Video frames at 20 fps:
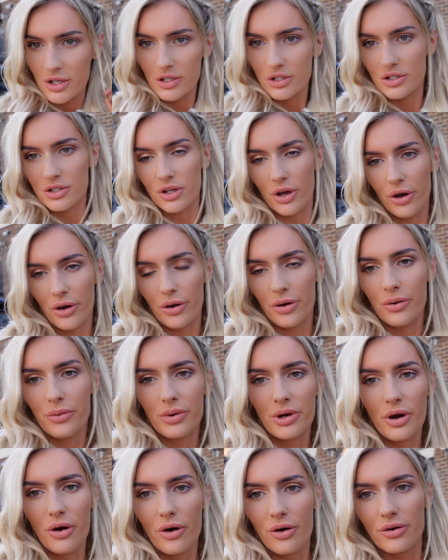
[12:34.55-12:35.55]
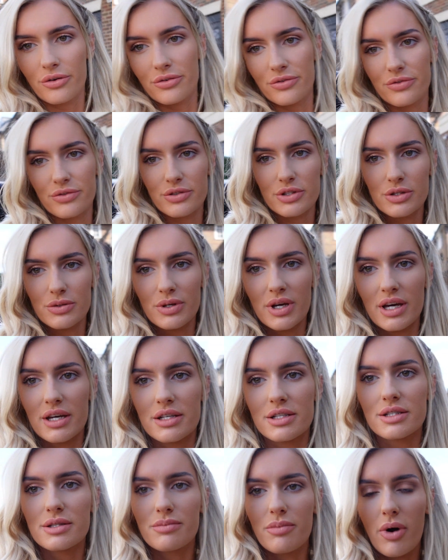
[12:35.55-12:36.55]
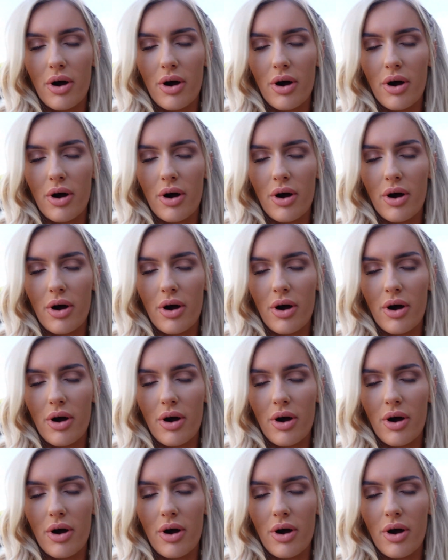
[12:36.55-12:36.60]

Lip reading: So we are off to get